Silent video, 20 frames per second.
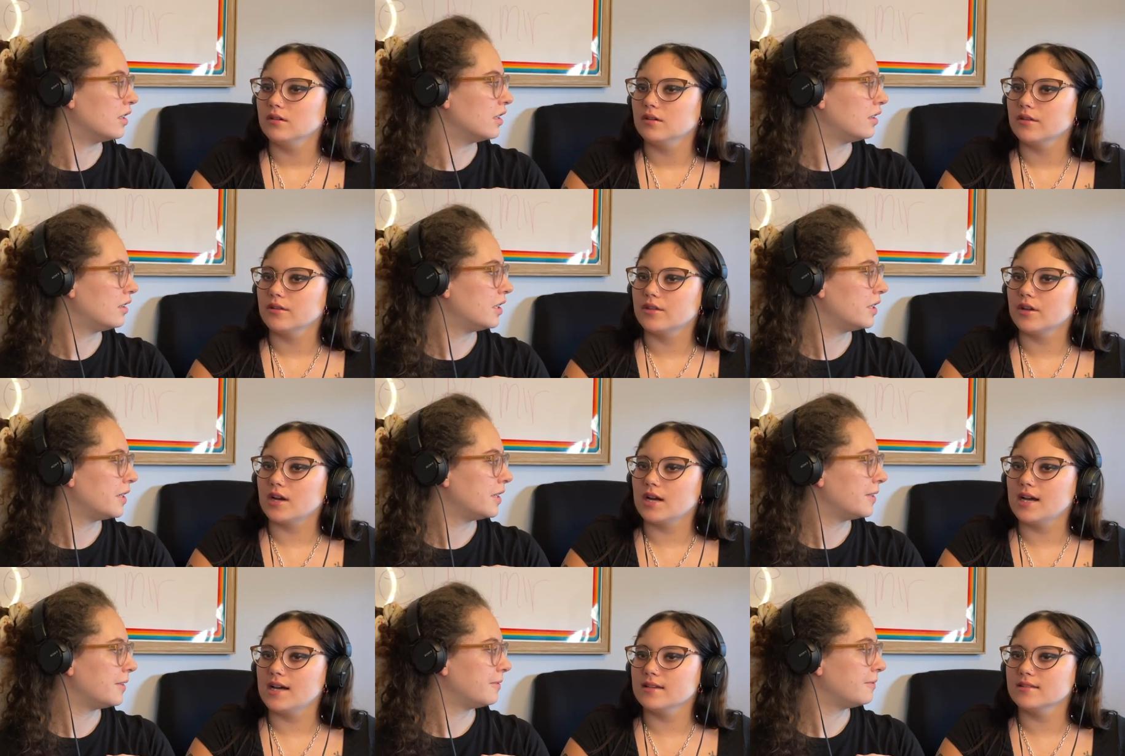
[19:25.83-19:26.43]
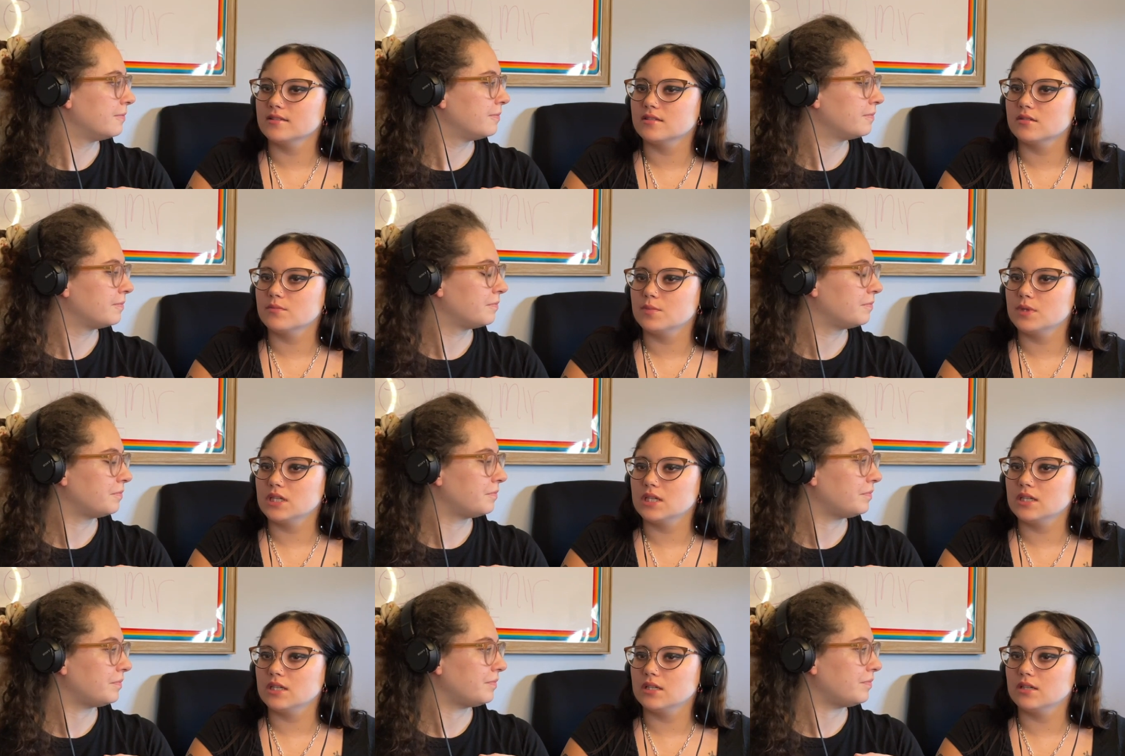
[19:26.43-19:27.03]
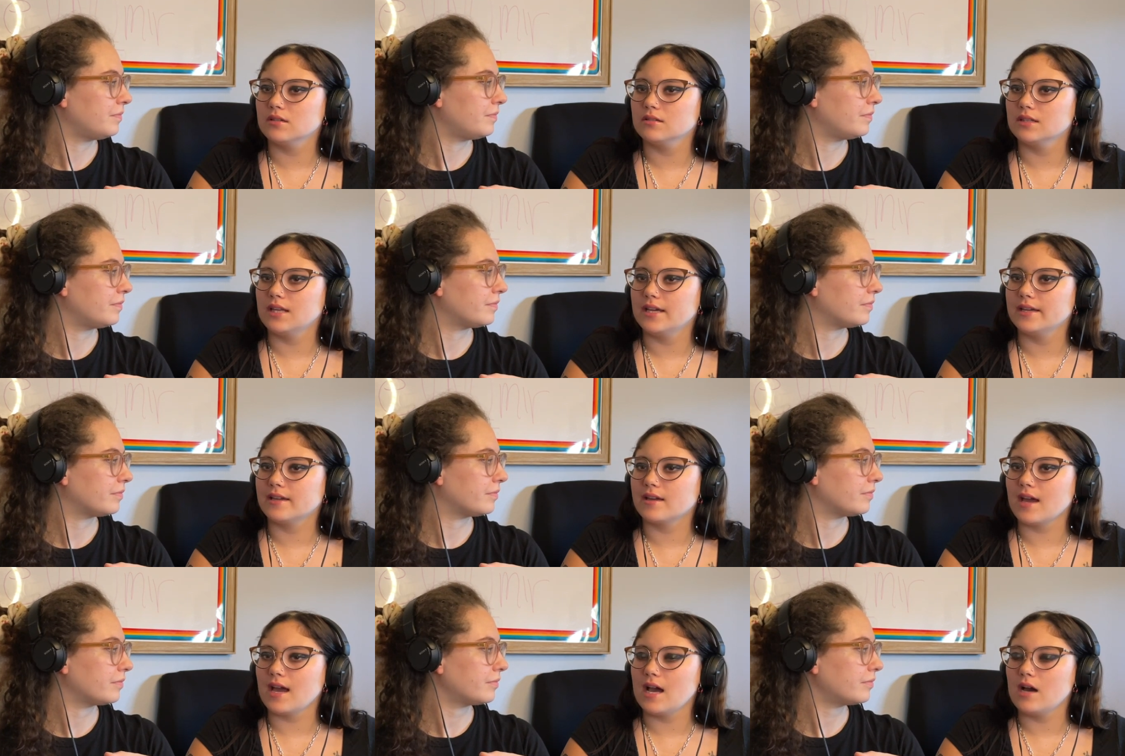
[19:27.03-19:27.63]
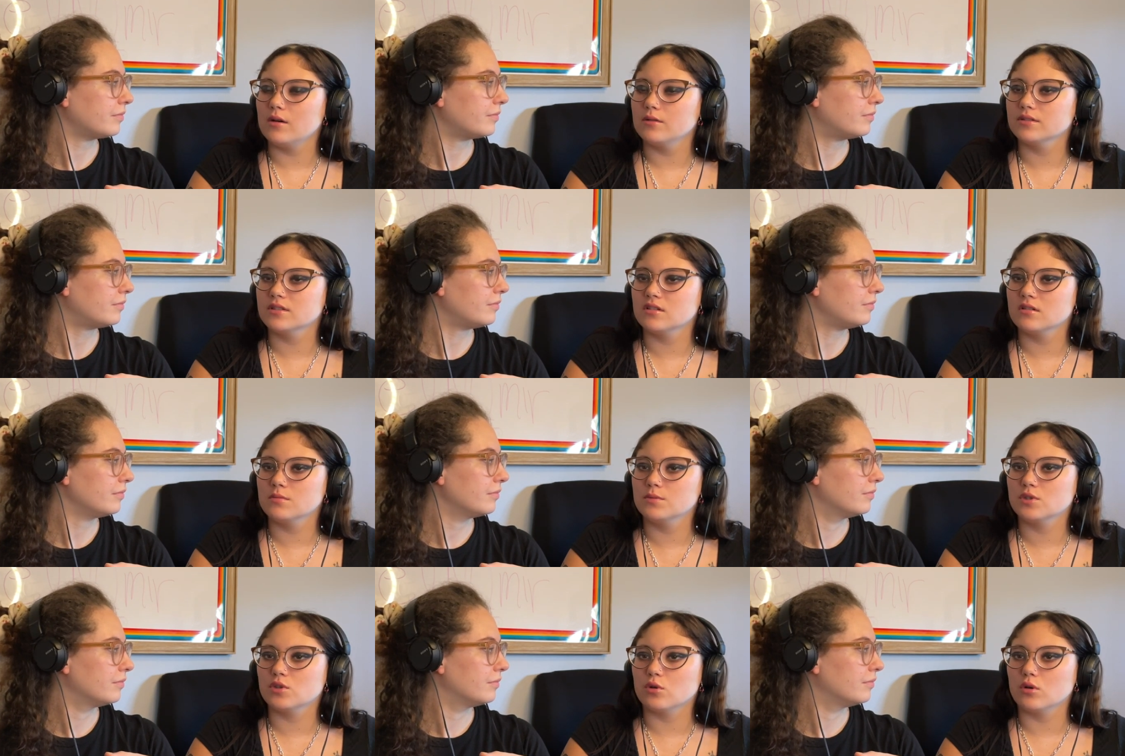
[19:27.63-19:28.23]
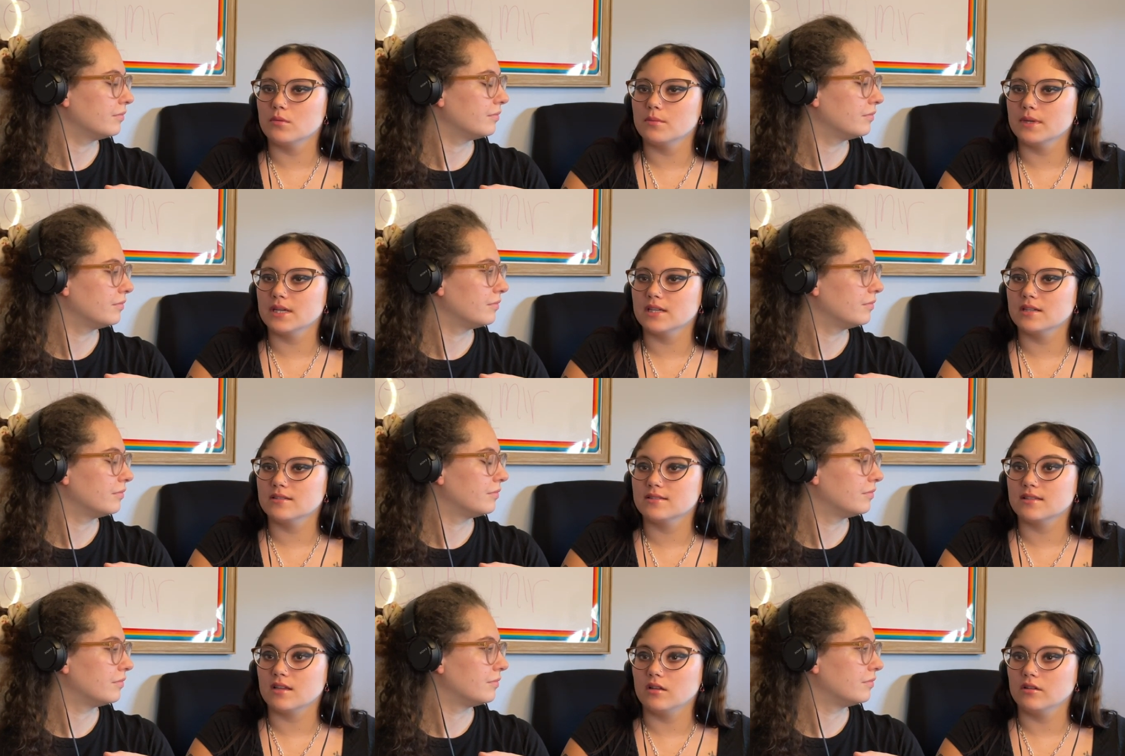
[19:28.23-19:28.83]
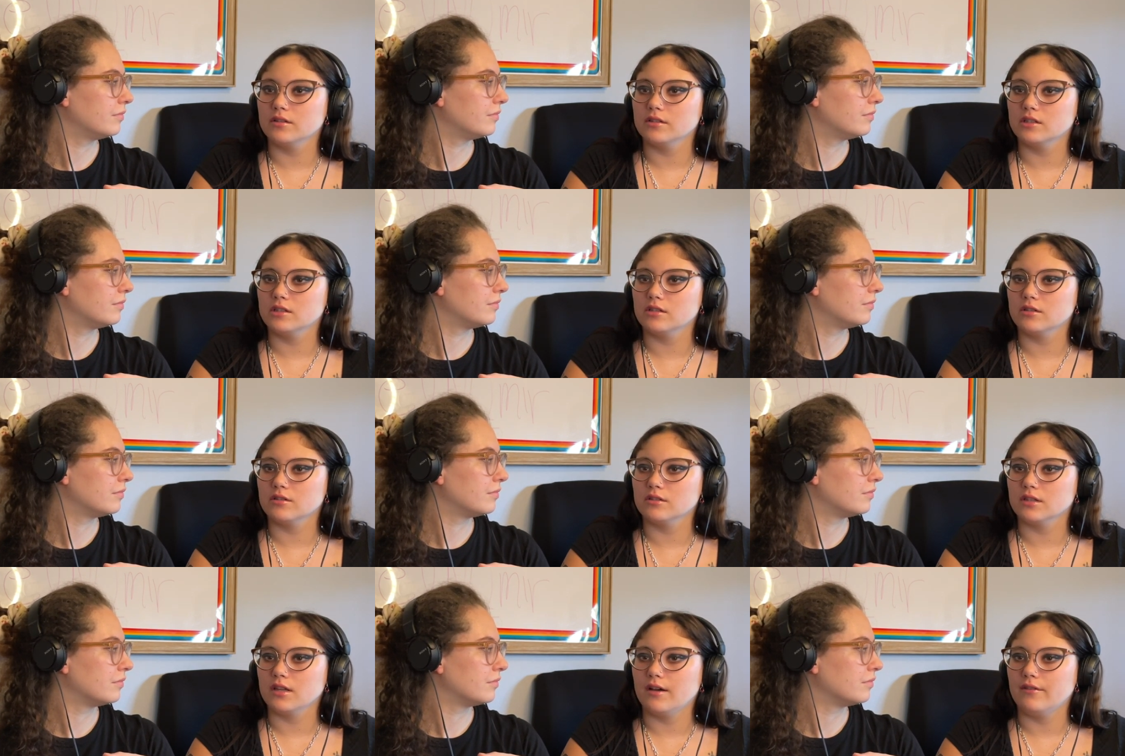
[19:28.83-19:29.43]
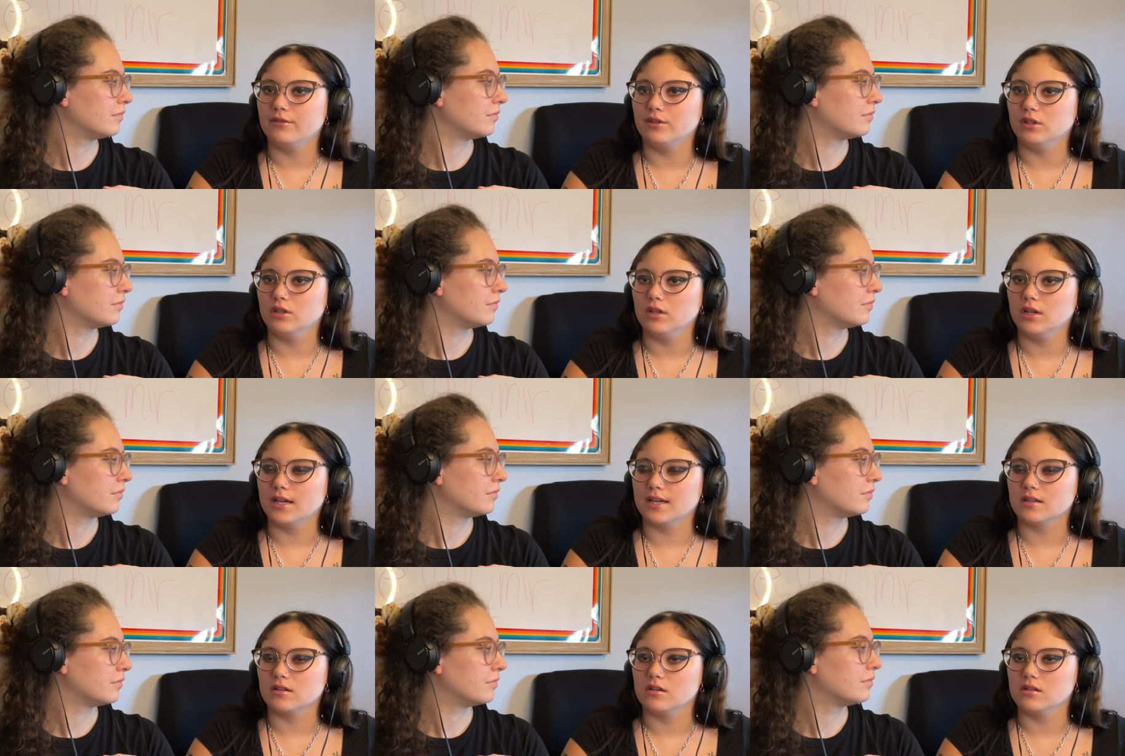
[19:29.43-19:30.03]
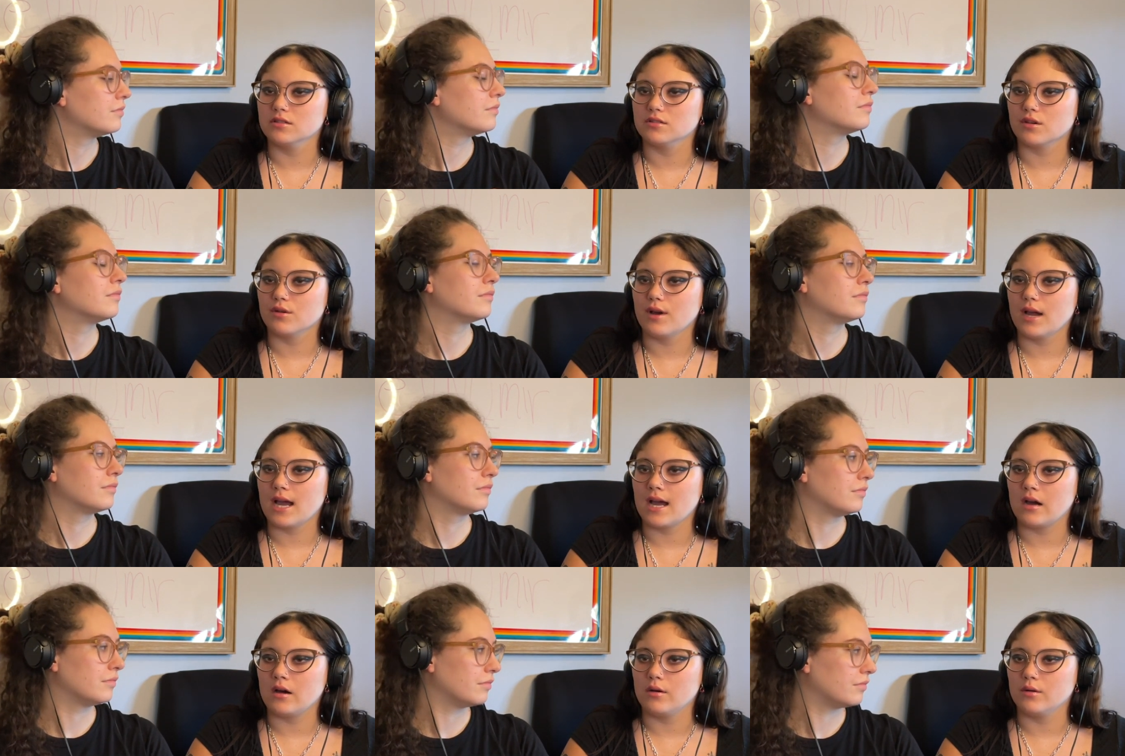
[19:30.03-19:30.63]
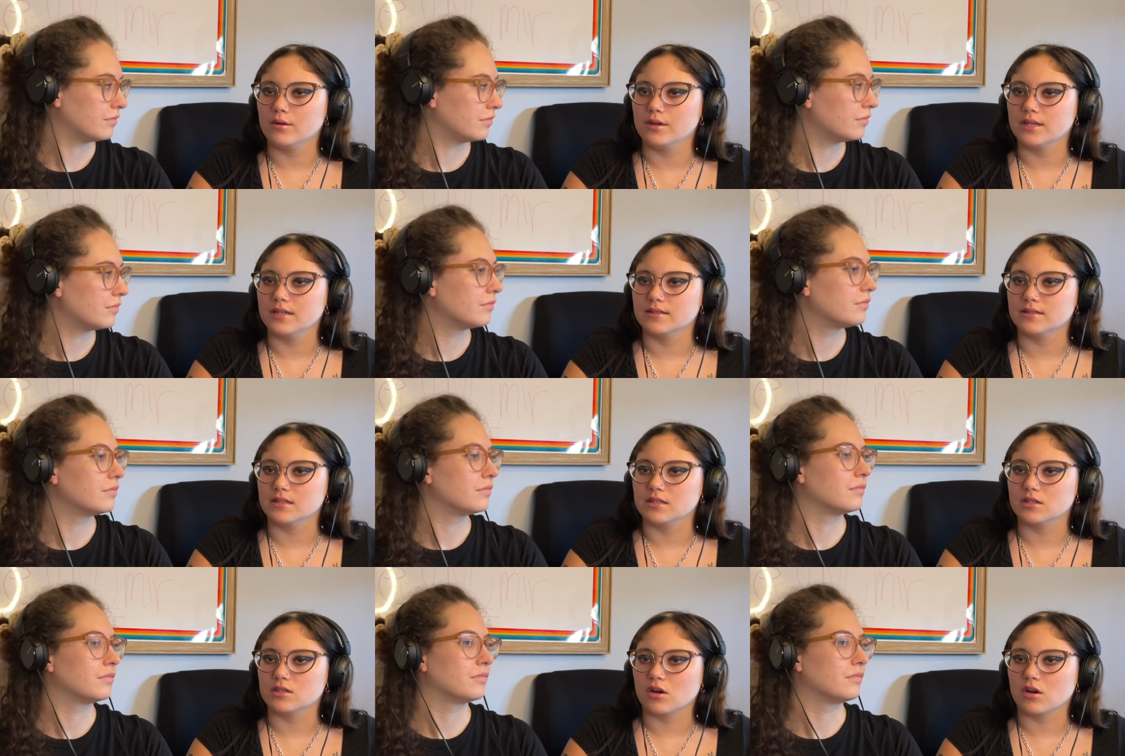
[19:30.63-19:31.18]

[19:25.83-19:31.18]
Speaker 1: there has to be like how is it absorbing at a cellular level and also how is it